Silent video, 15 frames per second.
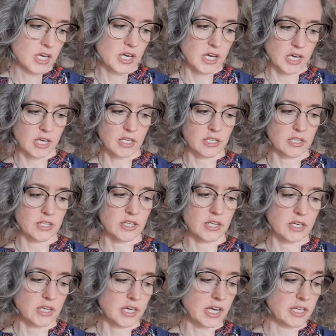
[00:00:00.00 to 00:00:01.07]
and
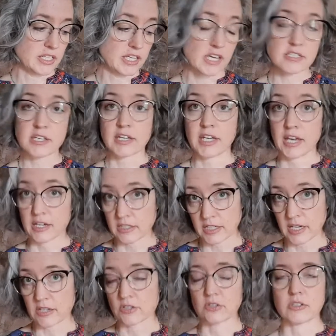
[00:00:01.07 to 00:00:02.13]
the and yes i can
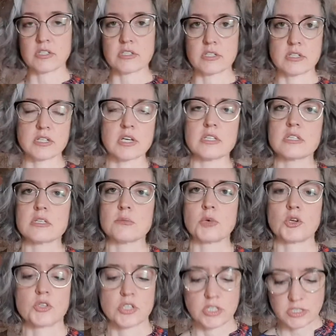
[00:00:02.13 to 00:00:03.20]
handle these intense
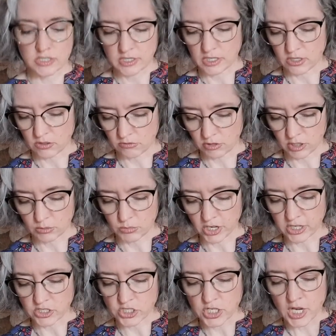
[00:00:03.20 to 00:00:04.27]
emotions thank you very
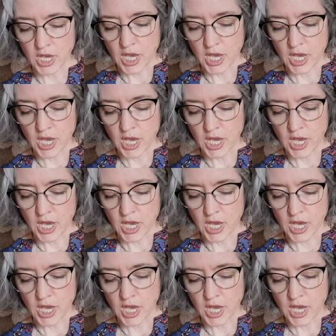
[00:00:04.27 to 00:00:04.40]
much